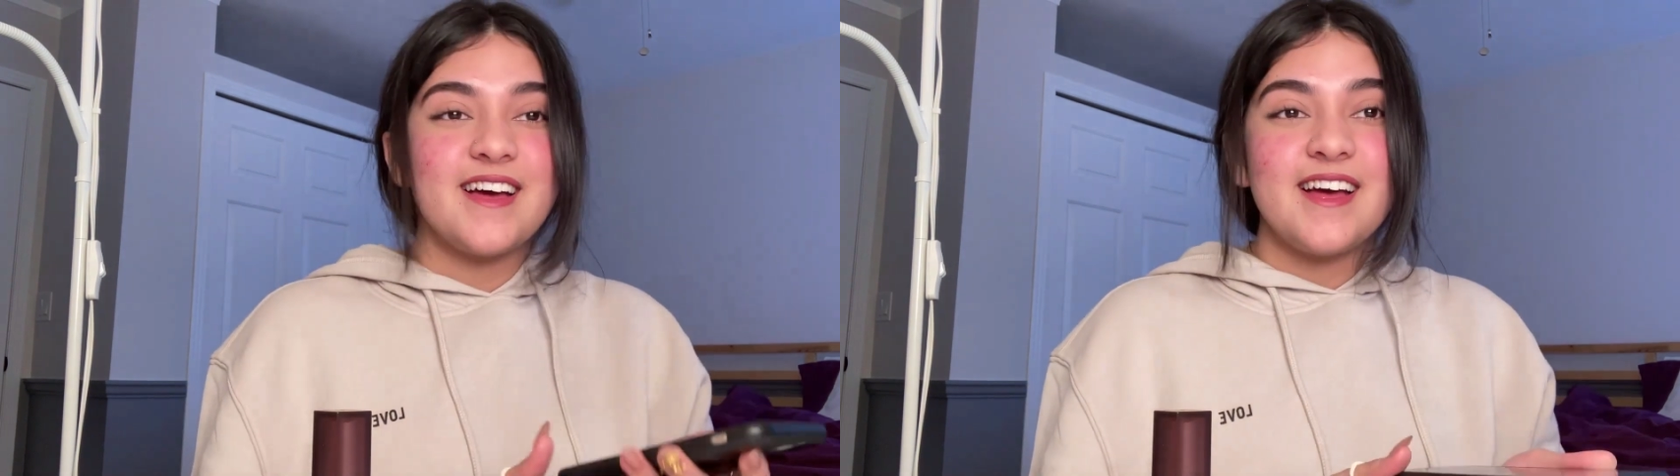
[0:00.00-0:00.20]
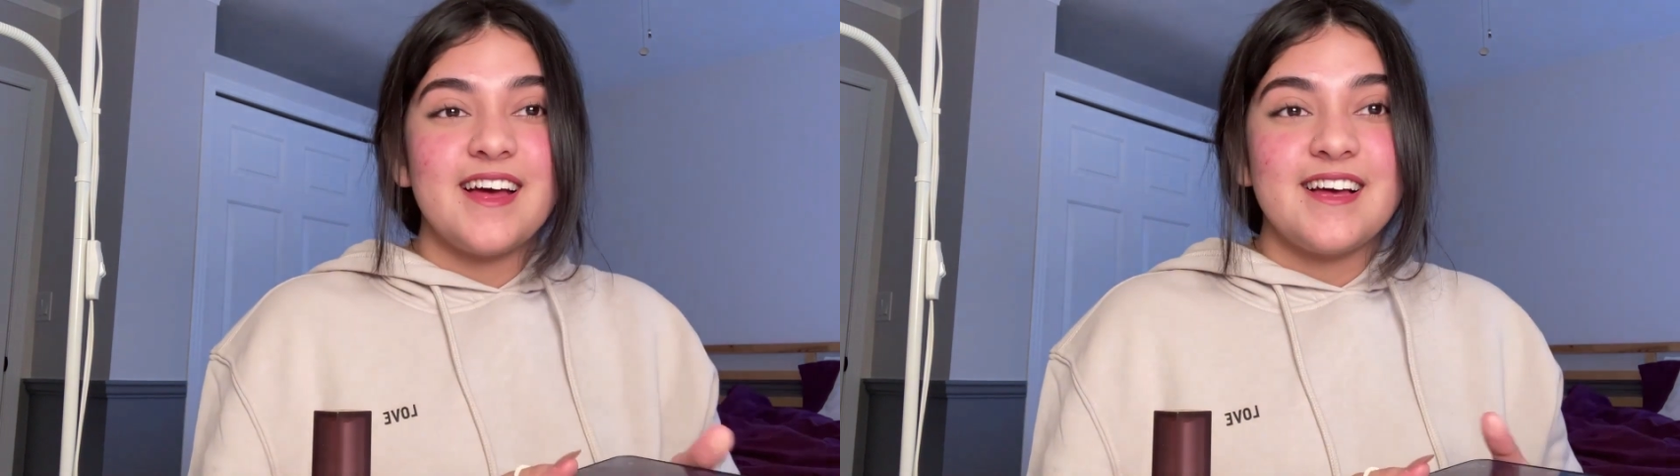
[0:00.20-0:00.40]

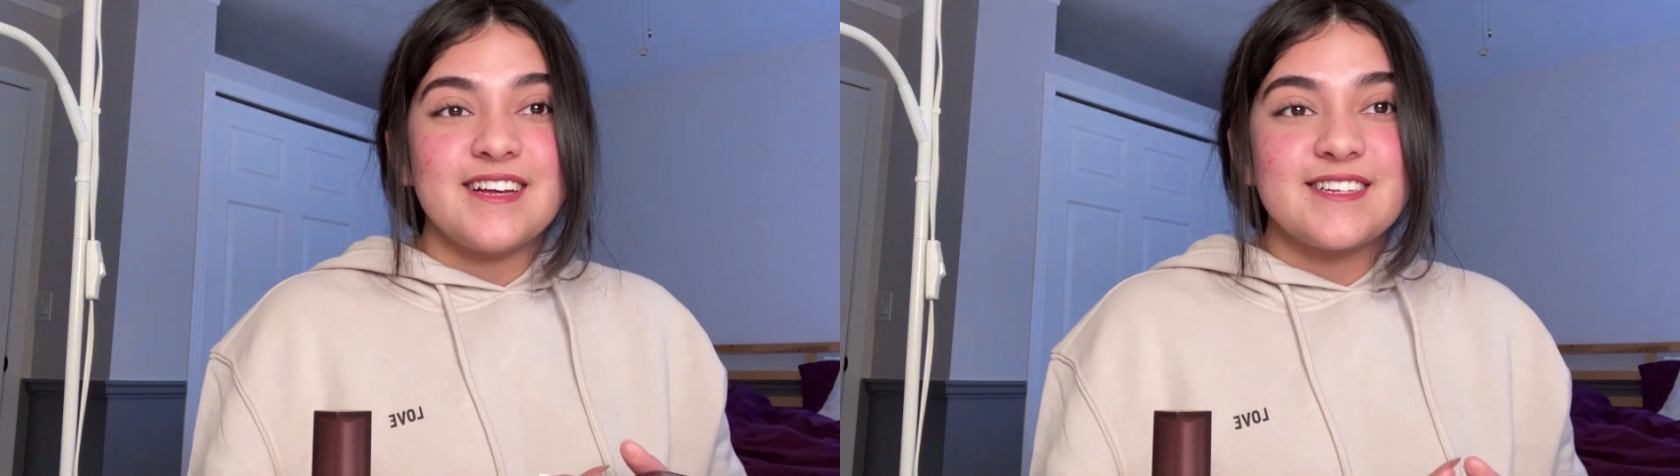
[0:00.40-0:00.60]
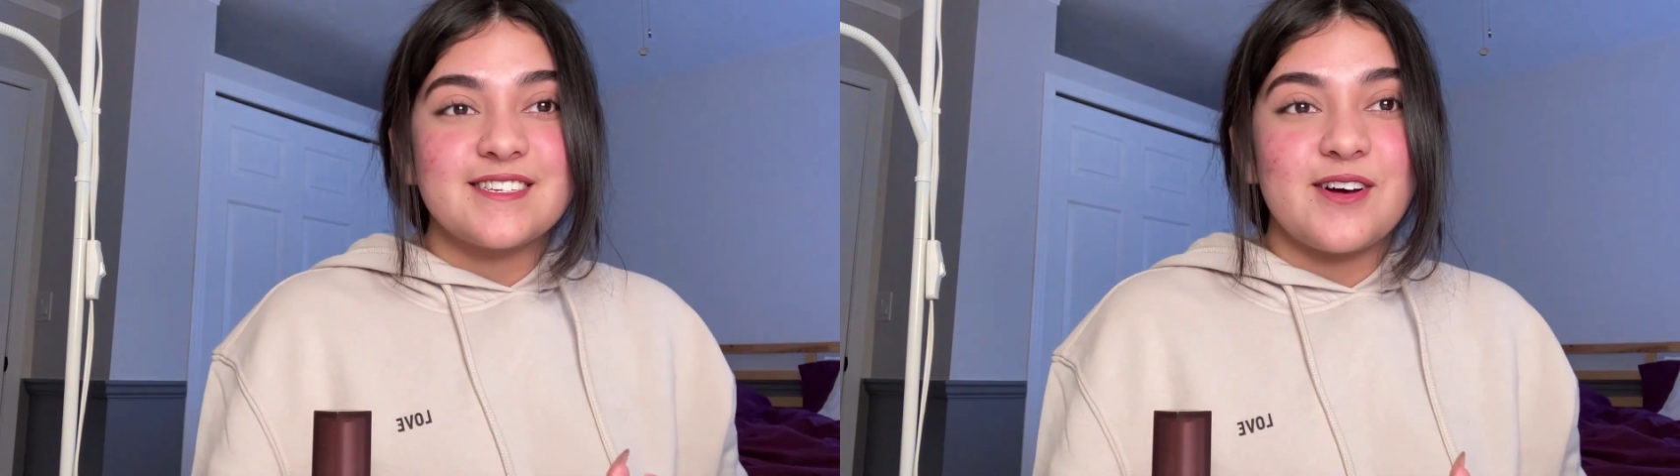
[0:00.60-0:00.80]

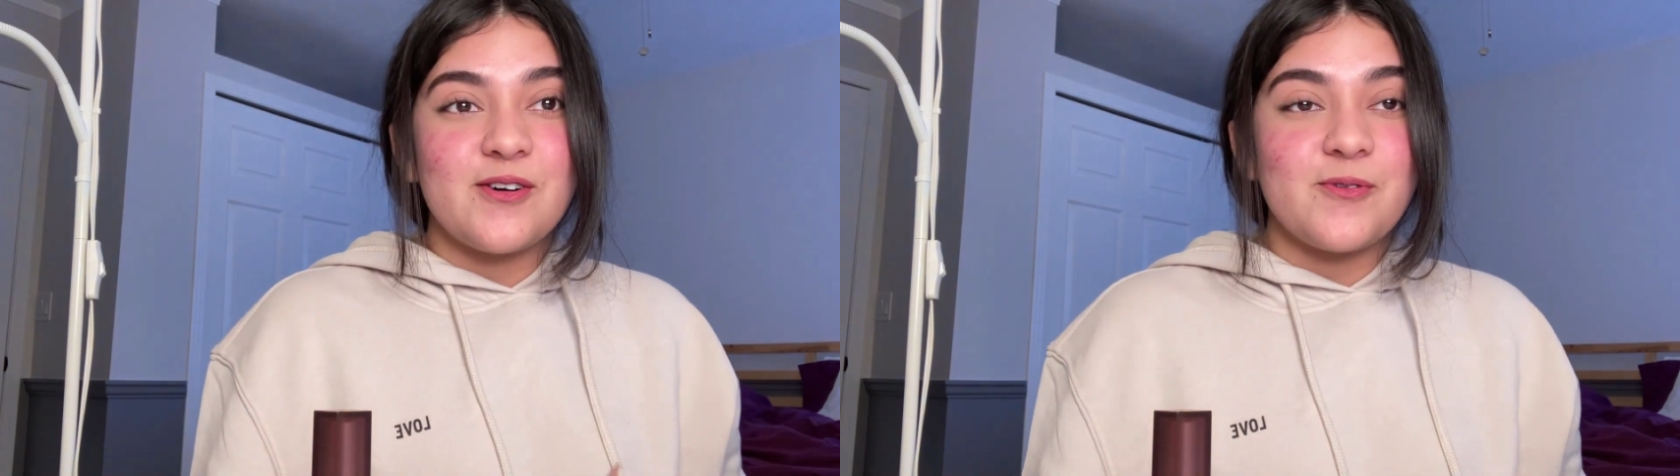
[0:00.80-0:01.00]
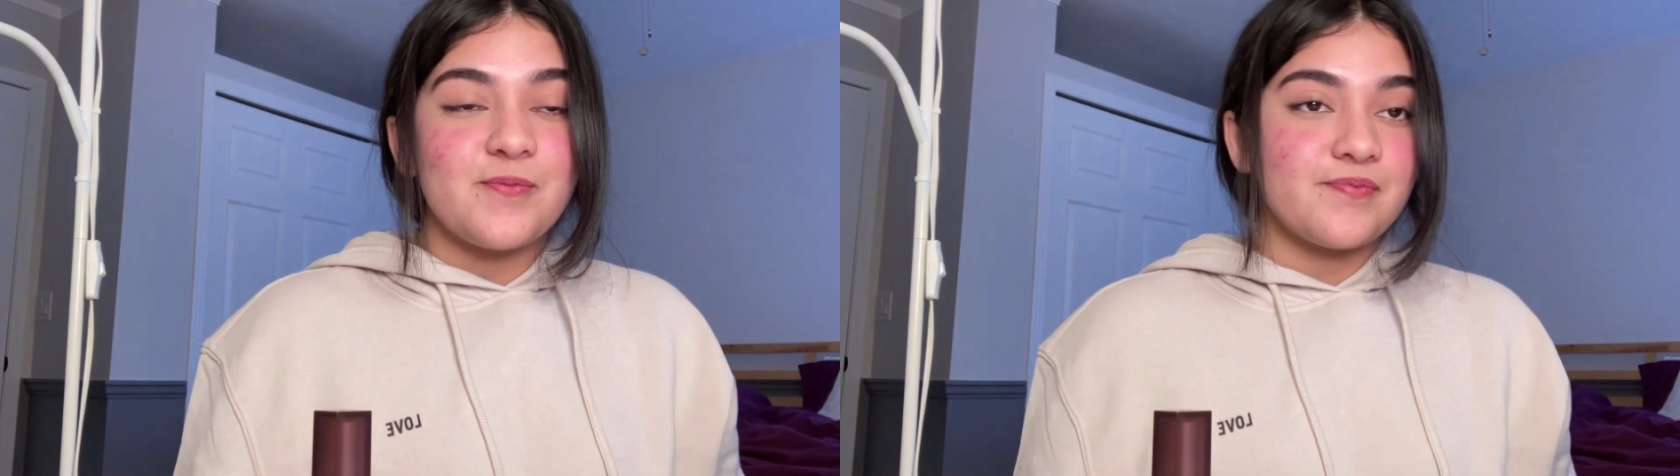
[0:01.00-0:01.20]
So
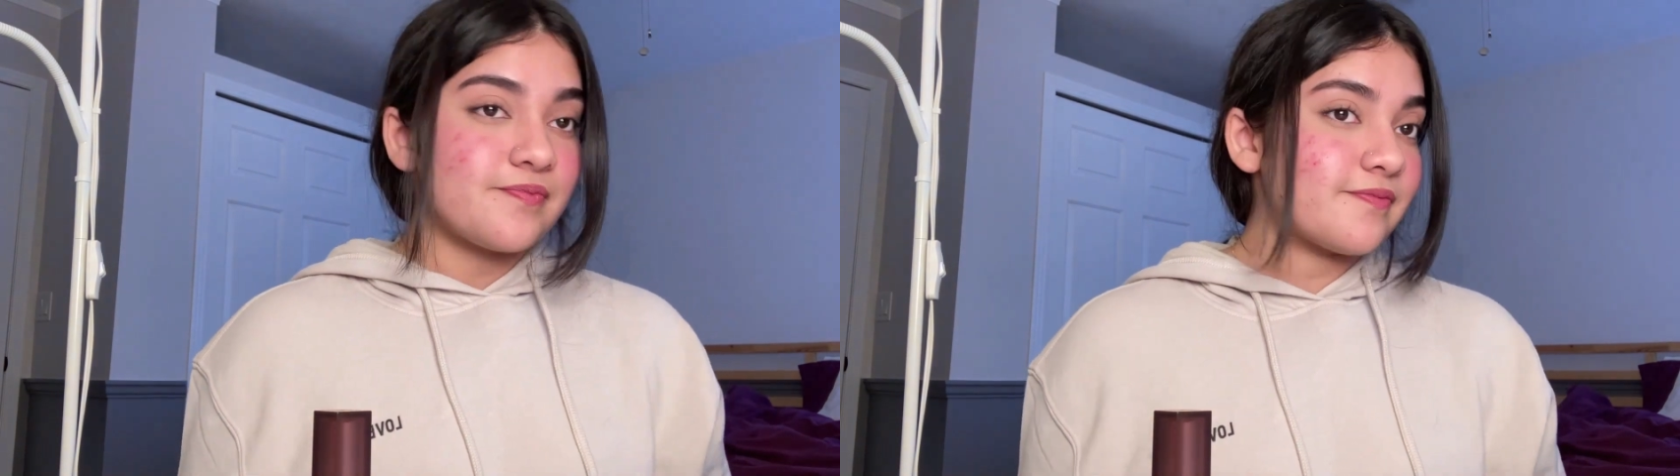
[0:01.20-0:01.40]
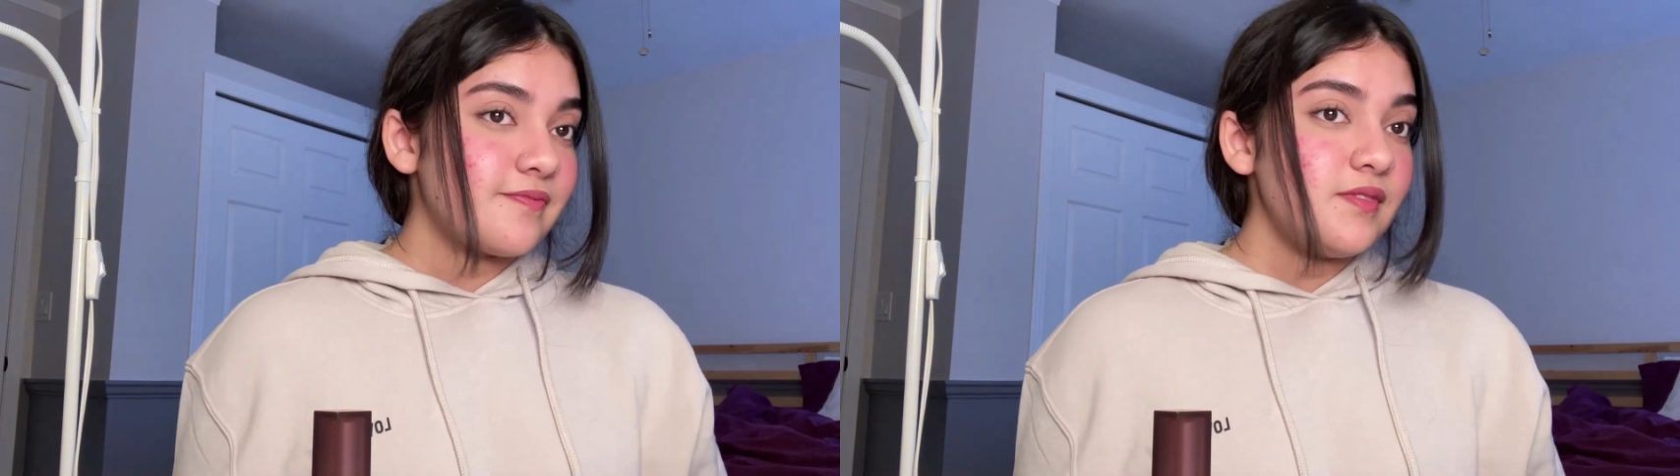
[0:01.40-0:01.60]

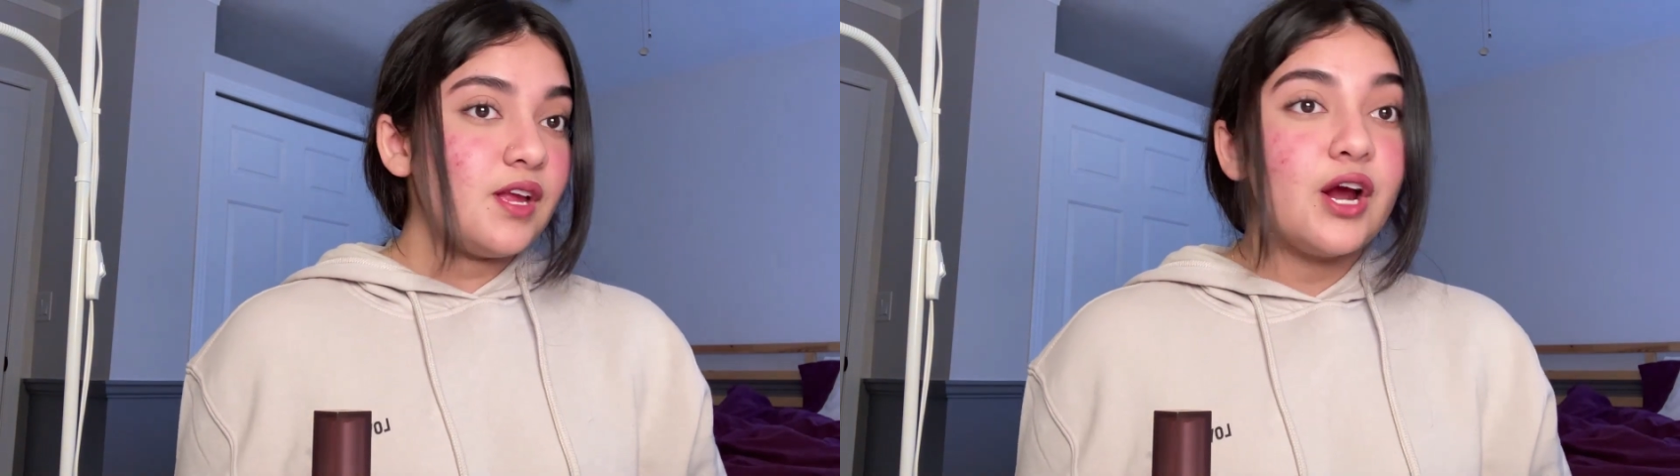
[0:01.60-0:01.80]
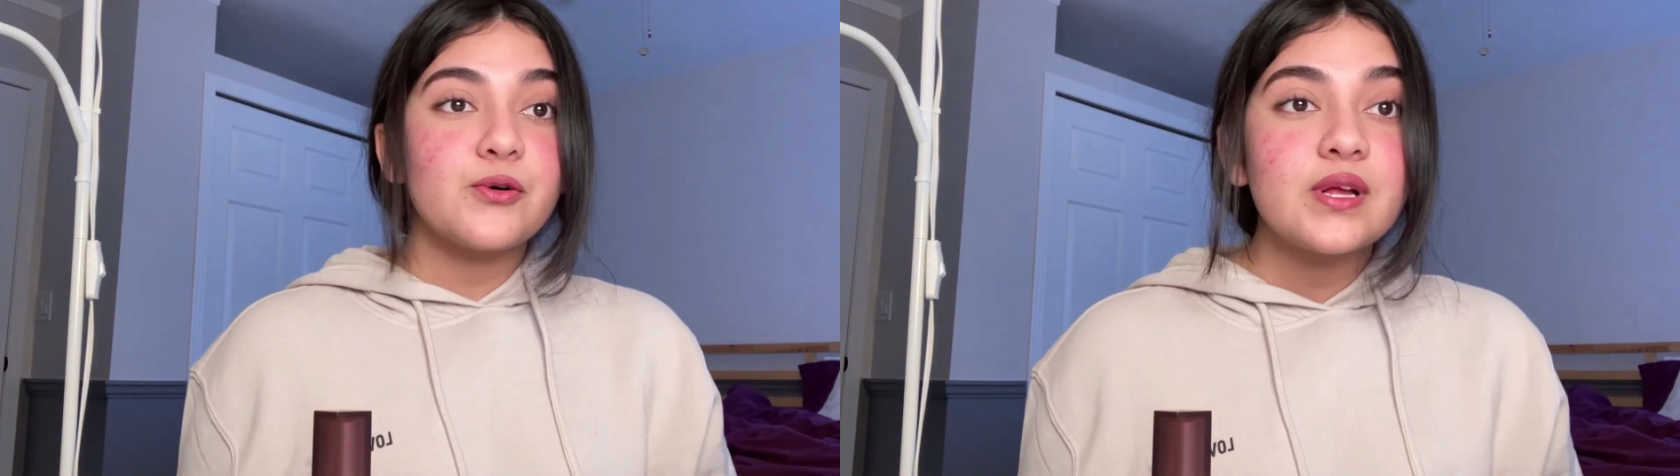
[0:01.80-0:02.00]
I really
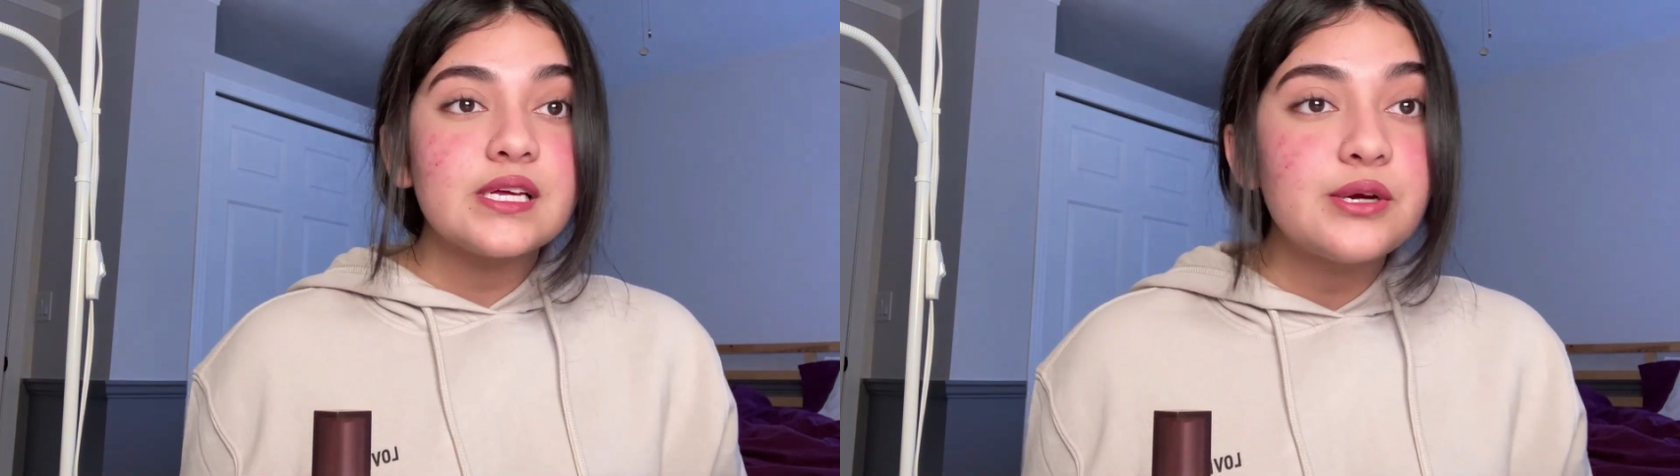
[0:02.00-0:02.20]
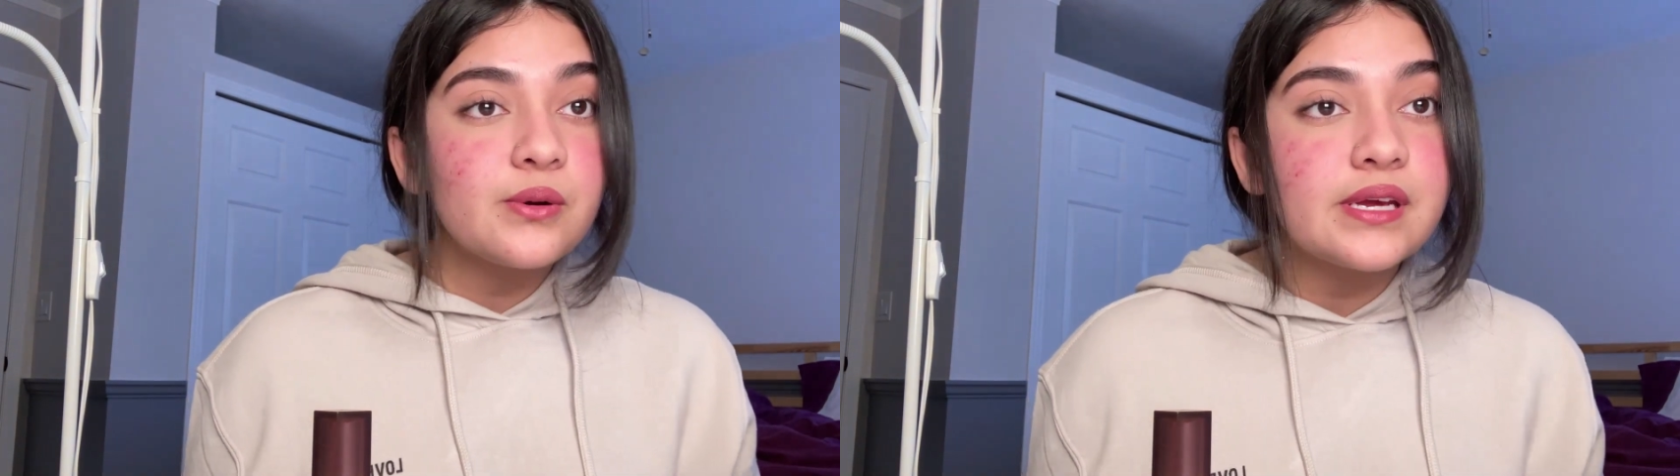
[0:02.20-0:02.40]
don't
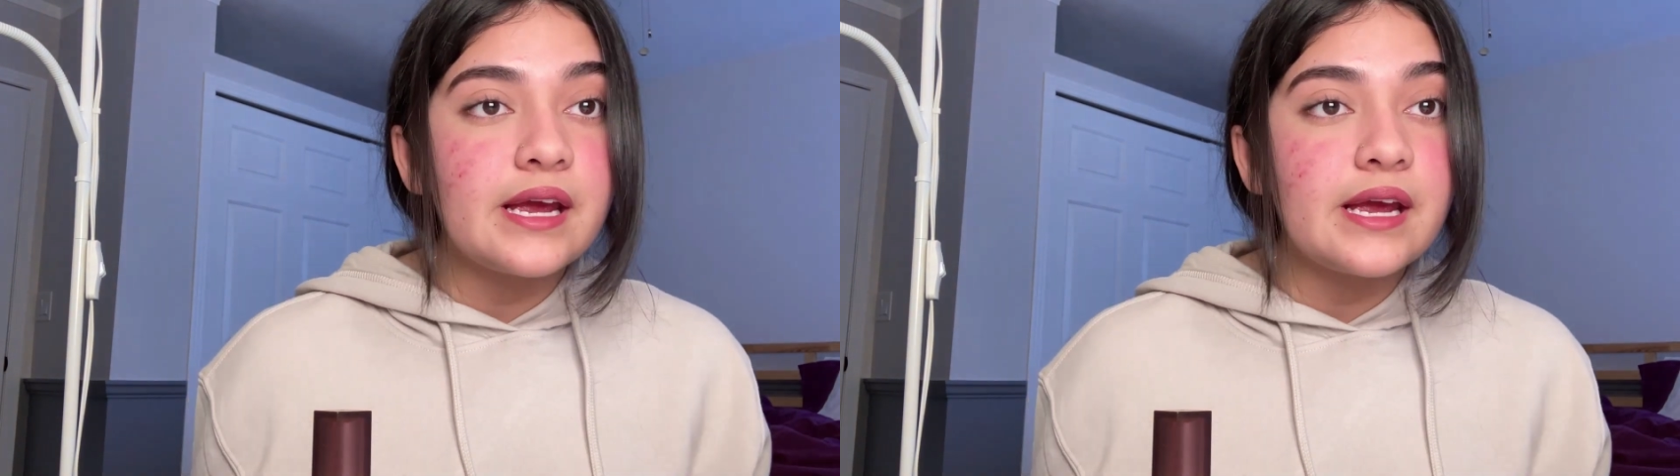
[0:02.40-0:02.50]
care